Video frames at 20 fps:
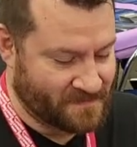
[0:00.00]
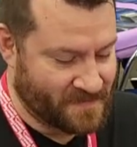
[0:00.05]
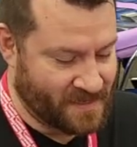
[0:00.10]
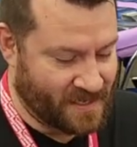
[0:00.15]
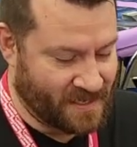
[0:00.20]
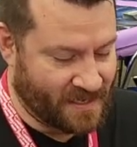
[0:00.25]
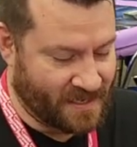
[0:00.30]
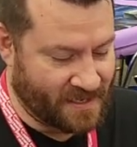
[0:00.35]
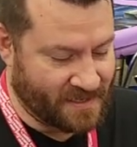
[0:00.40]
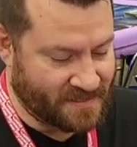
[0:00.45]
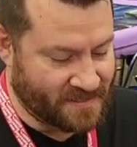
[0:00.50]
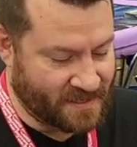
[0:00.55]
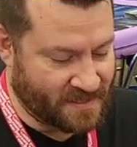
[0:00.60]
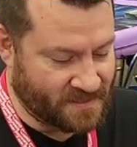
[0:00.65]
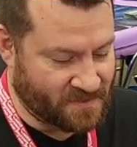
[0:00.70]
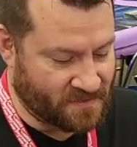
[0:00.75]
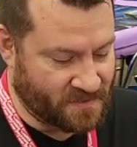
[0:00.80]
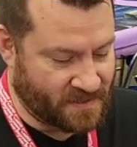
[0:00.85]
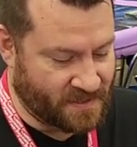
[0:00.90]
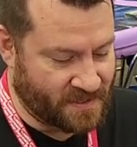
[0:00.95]
Alliance
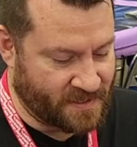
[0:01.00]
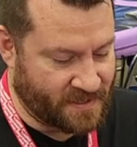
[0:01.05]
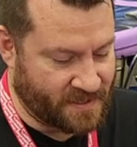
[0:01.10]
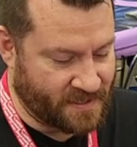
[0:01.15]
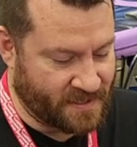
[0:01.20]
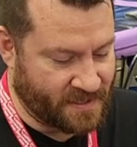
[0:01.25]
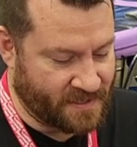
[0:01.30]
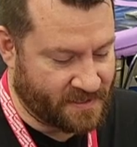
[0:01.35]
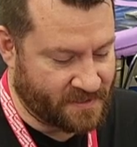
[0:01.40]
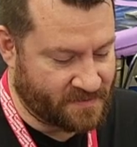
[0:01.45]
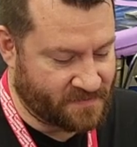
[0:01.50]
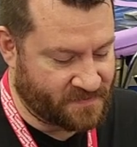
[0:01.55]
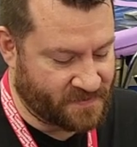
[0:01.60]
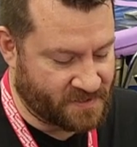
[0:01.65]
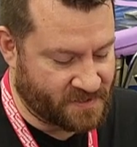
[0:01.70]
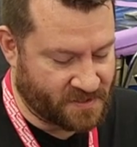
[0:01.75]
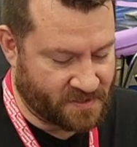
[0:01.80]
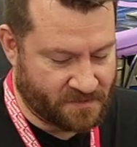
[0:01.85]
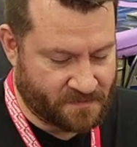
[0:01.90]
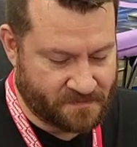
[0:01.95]
X-Wing for
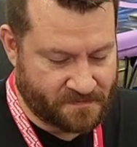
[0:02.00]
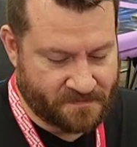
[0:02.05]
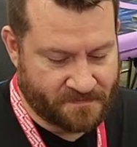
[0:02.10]
2.